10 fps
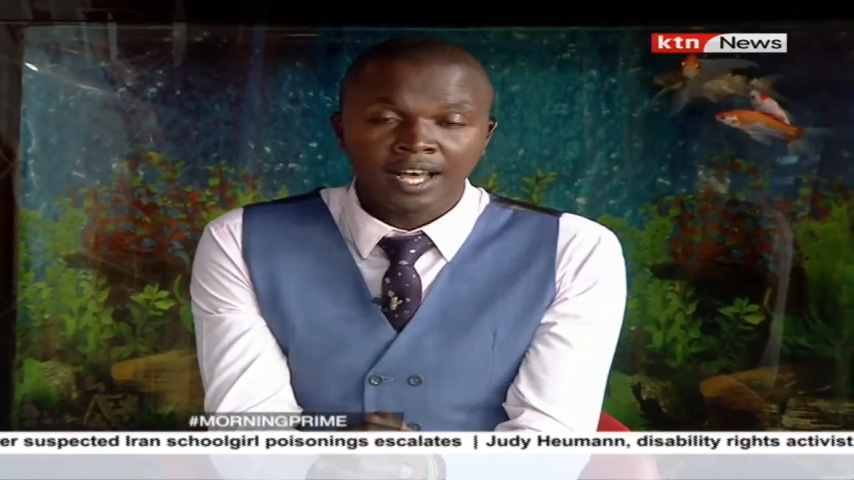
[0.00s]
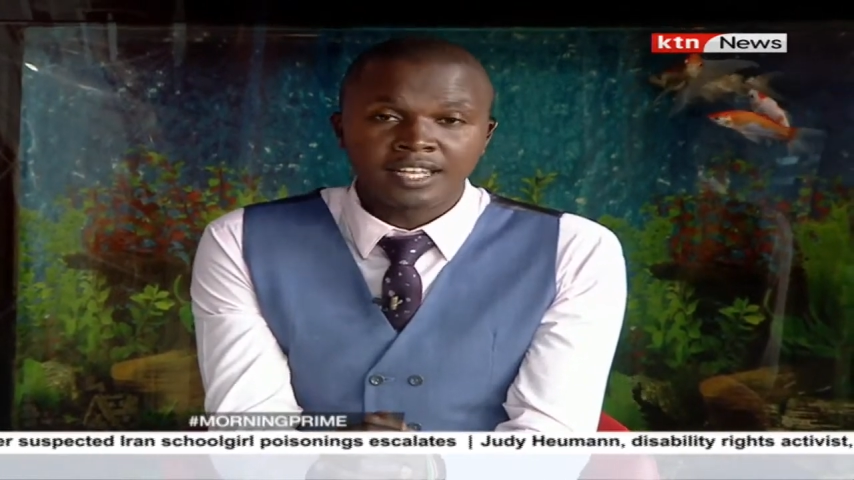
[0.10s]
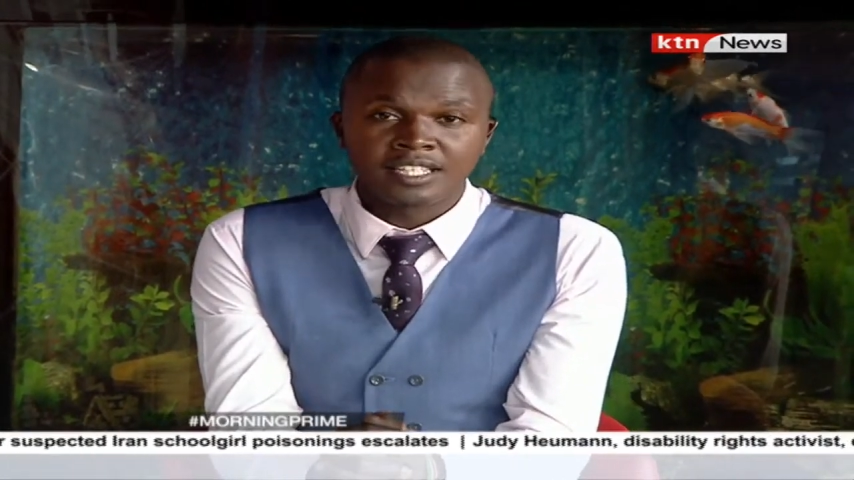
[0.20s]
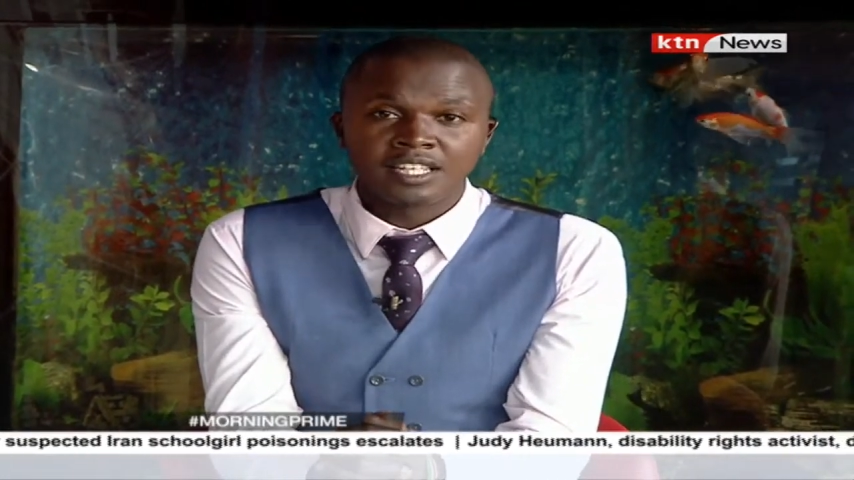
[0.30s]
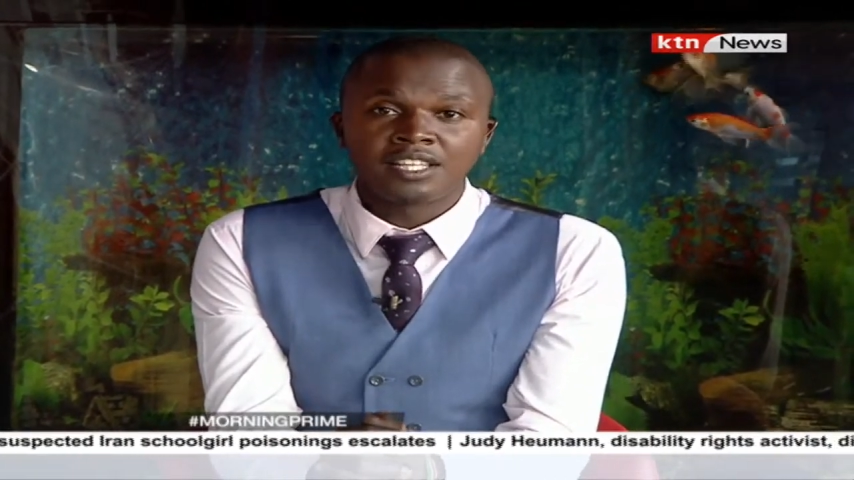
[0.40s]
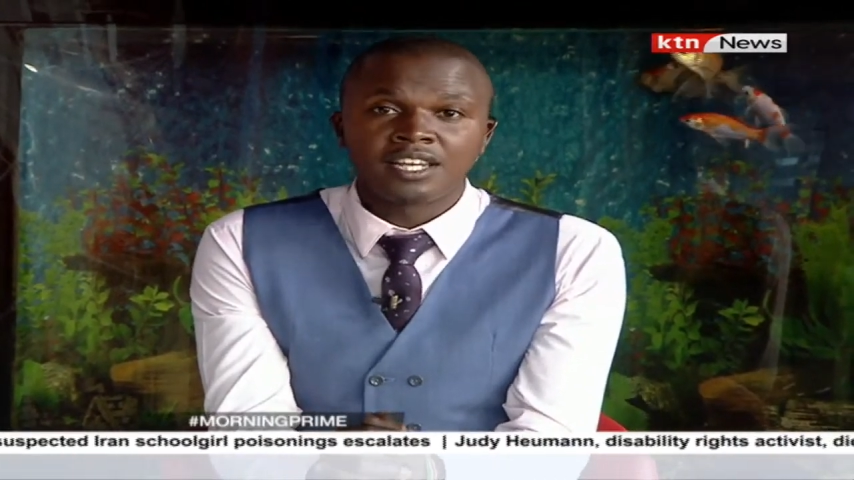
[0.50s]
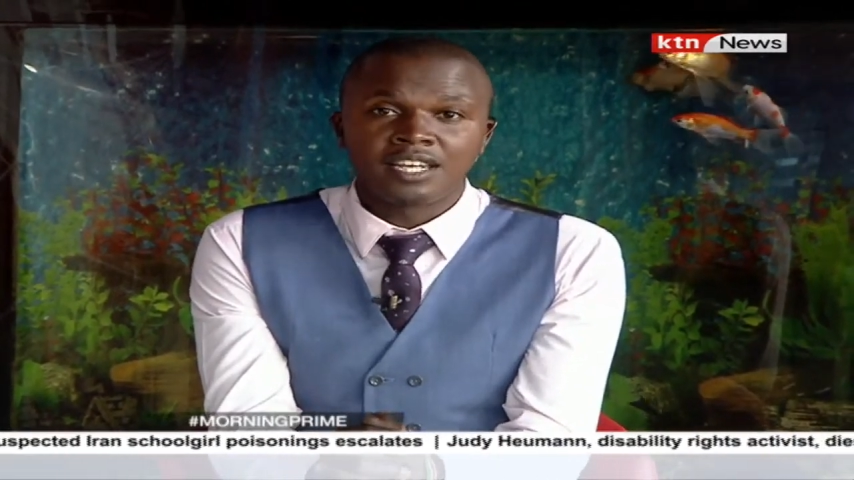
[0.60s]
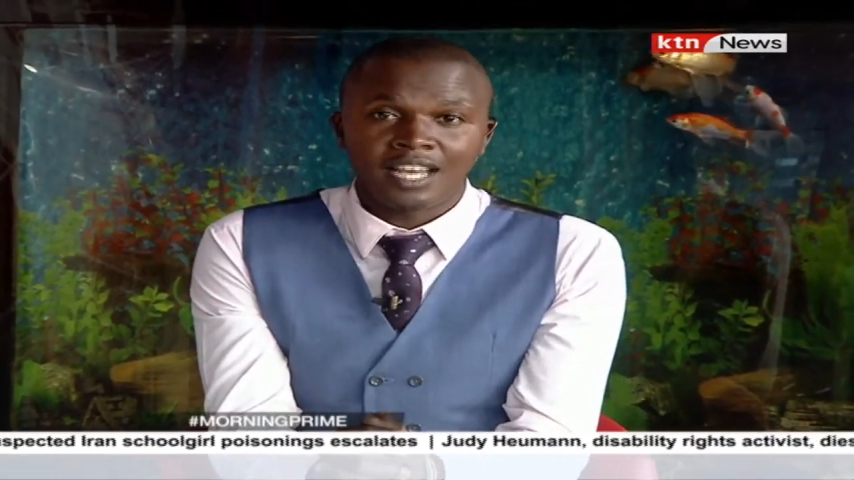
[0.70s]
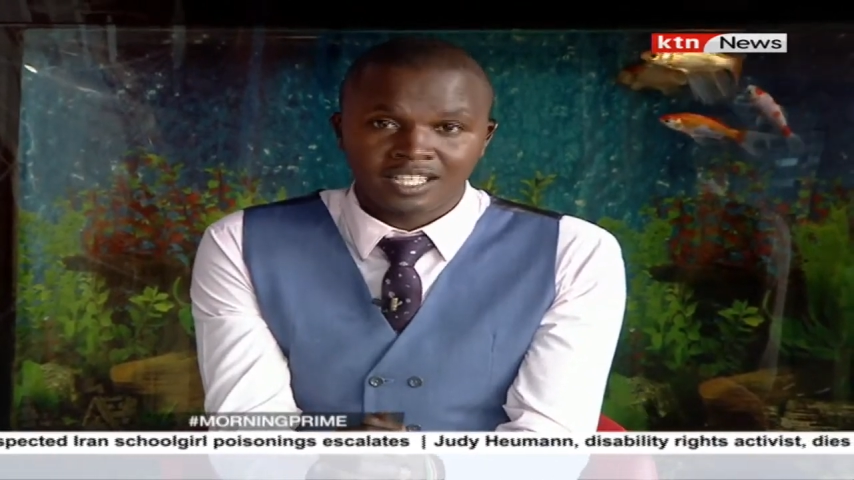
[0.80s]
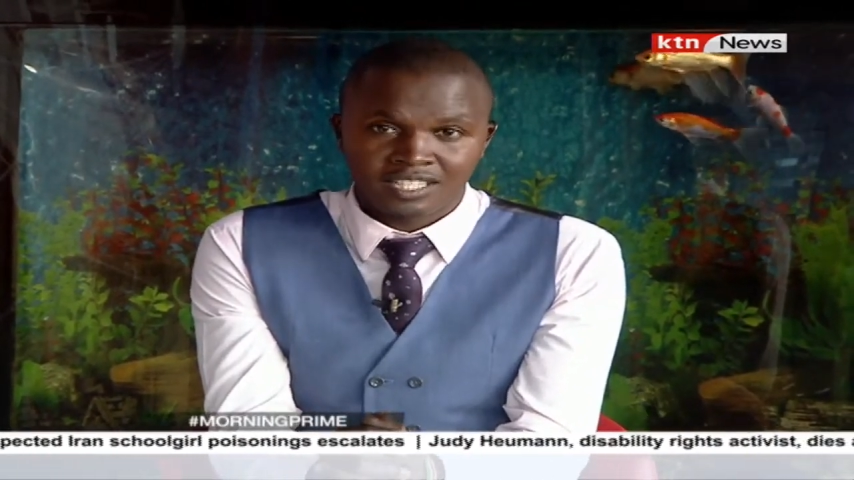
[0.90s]
until the
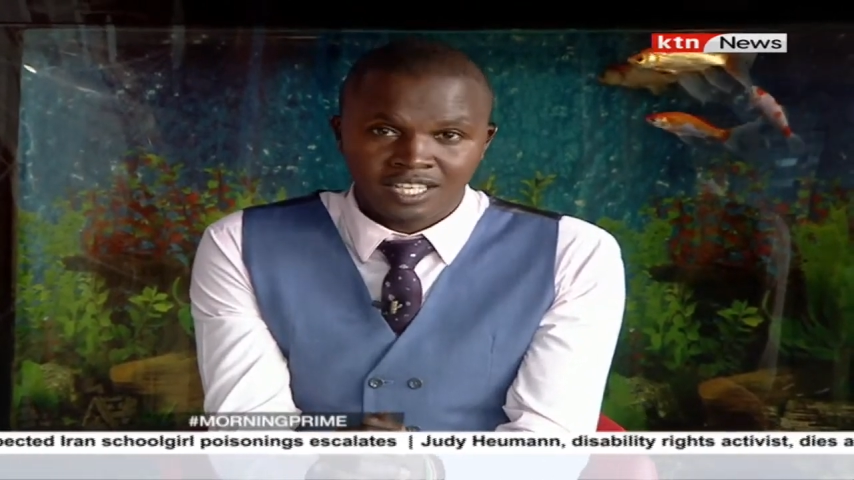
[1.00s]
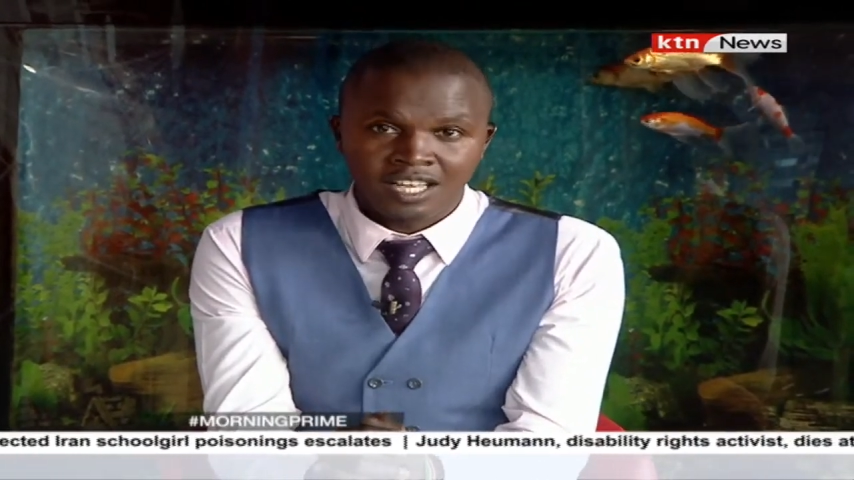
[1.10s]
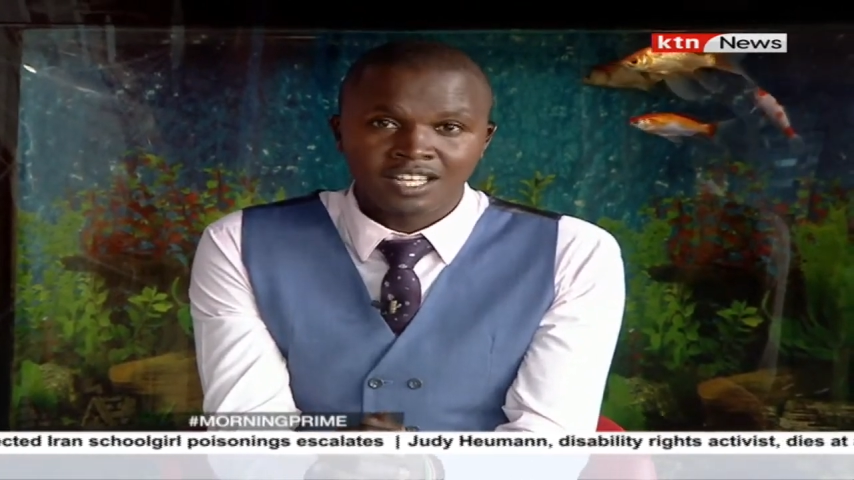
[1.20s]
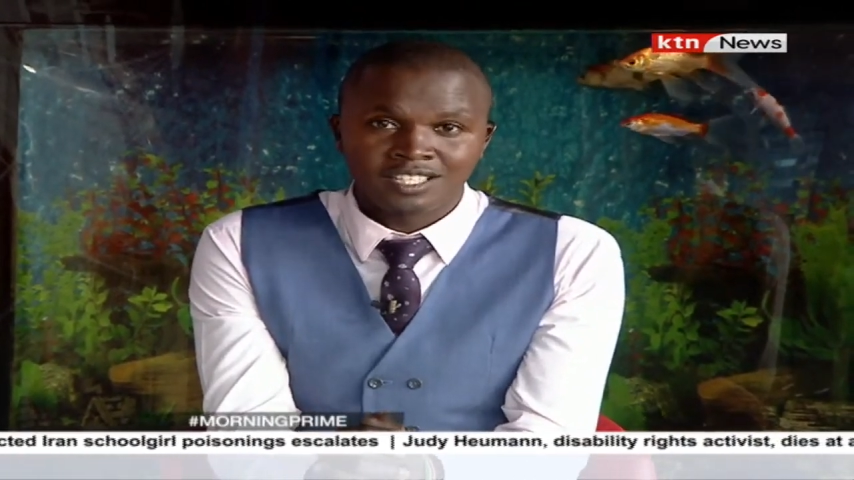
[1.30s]
next